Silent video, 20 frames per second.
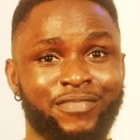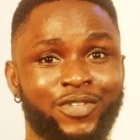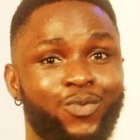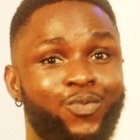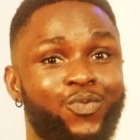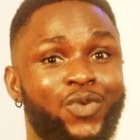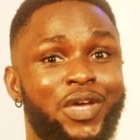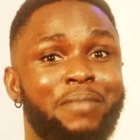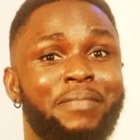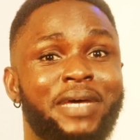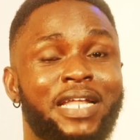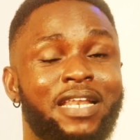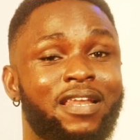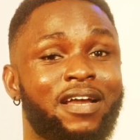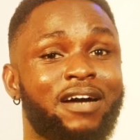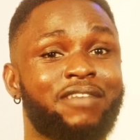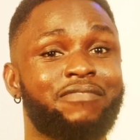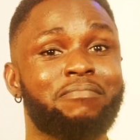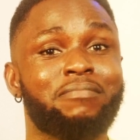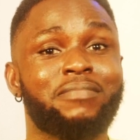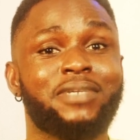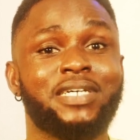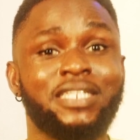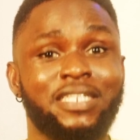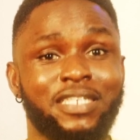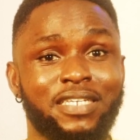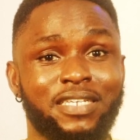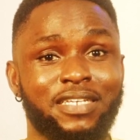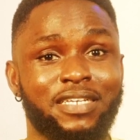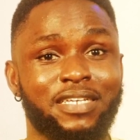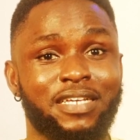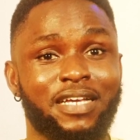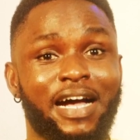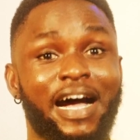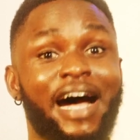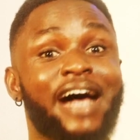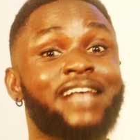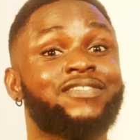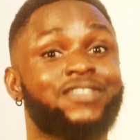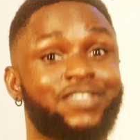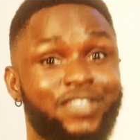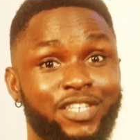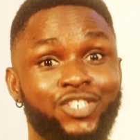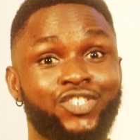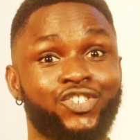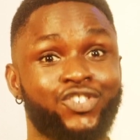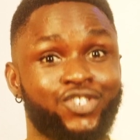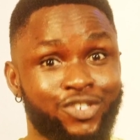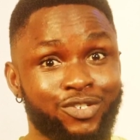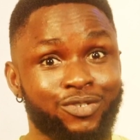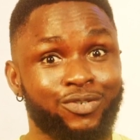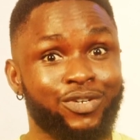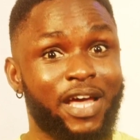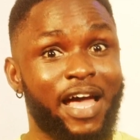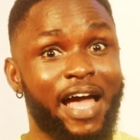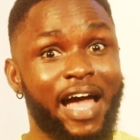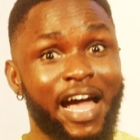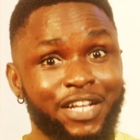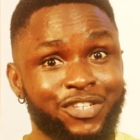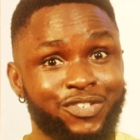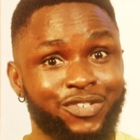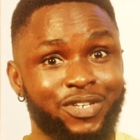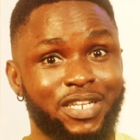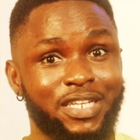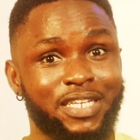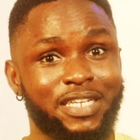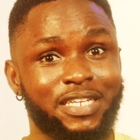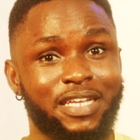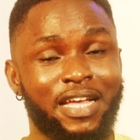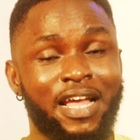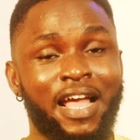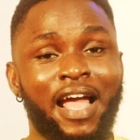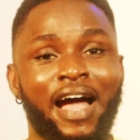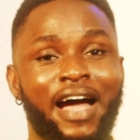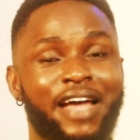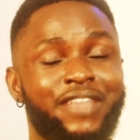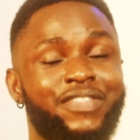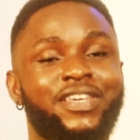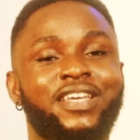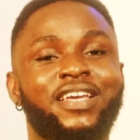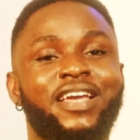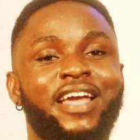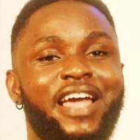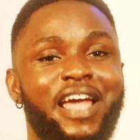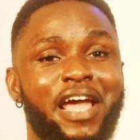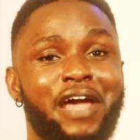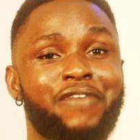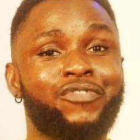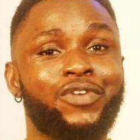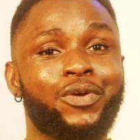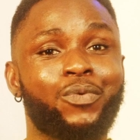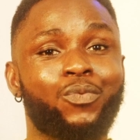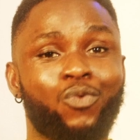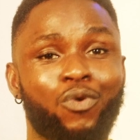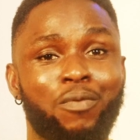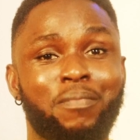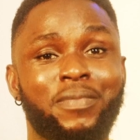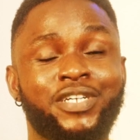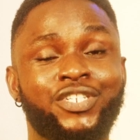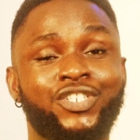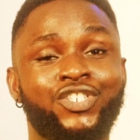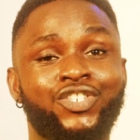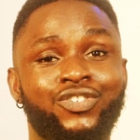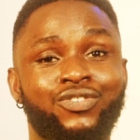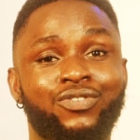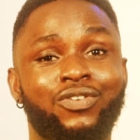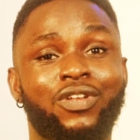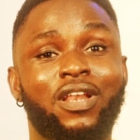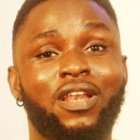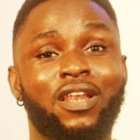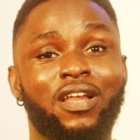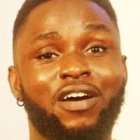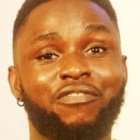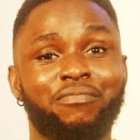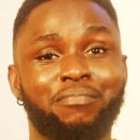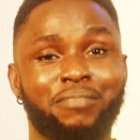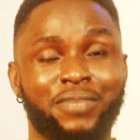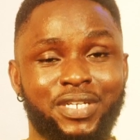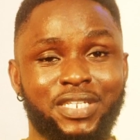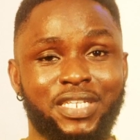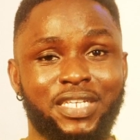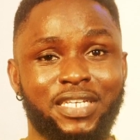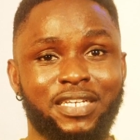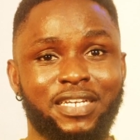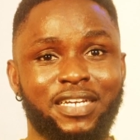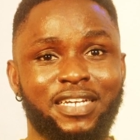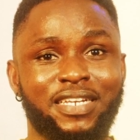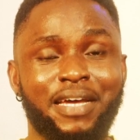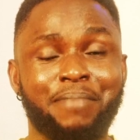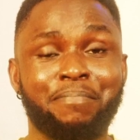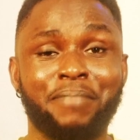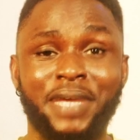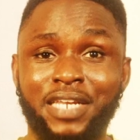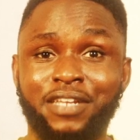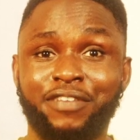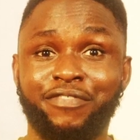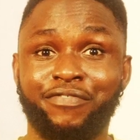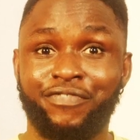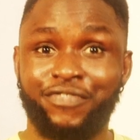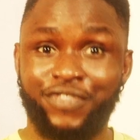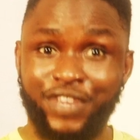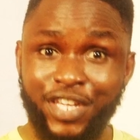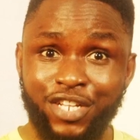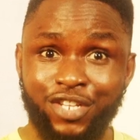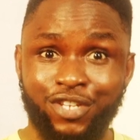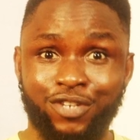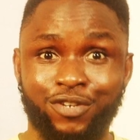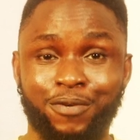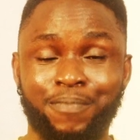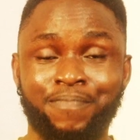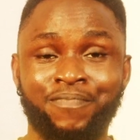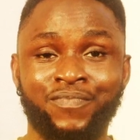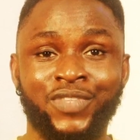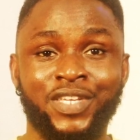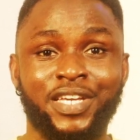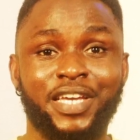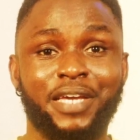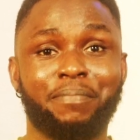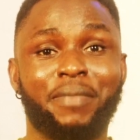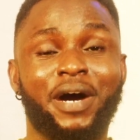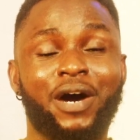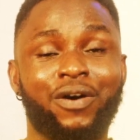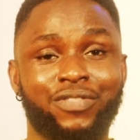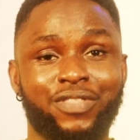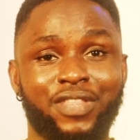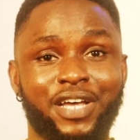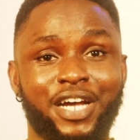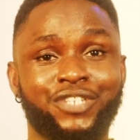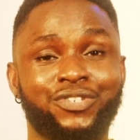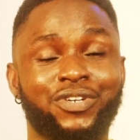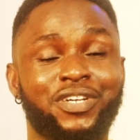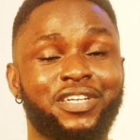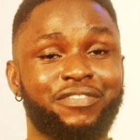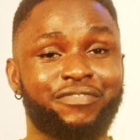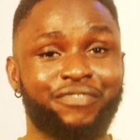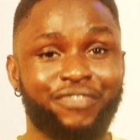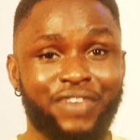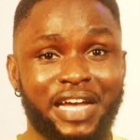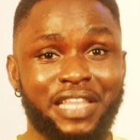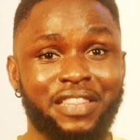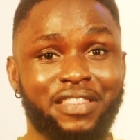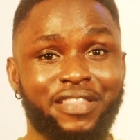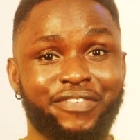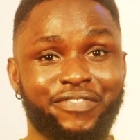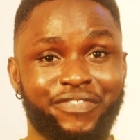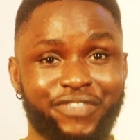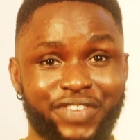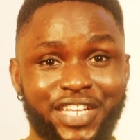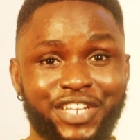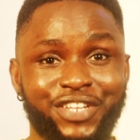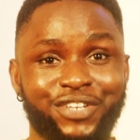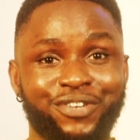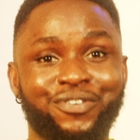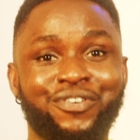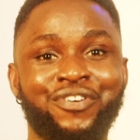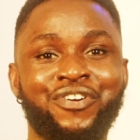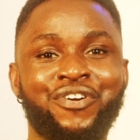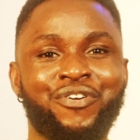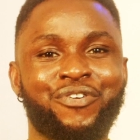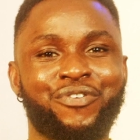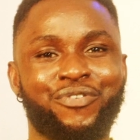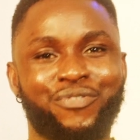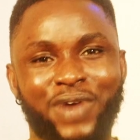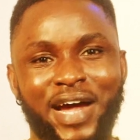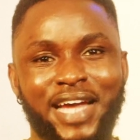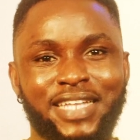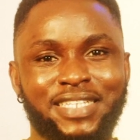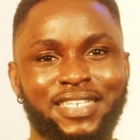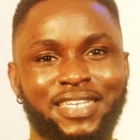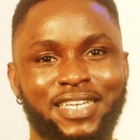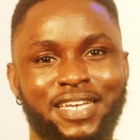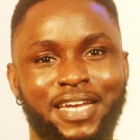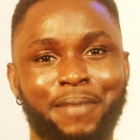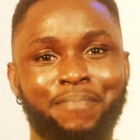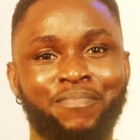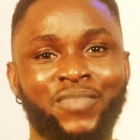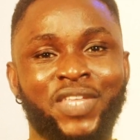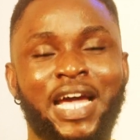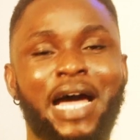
Women love money, as they should. Actually, I think every woman should love money, and I made a video about that. You can find the video right here.